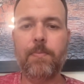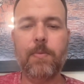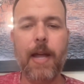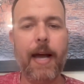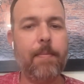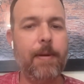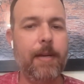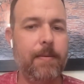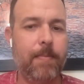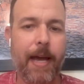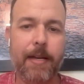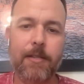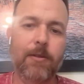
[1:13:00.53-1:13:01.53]
knocked me
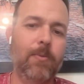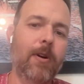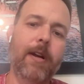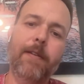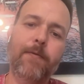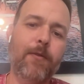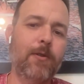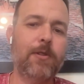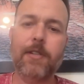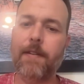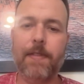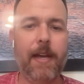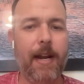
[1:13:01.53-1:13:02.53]
back to where I first
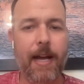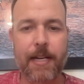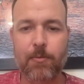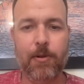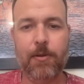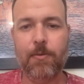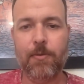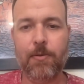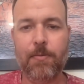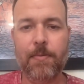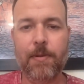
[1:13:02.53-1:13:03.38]
left that hospital room.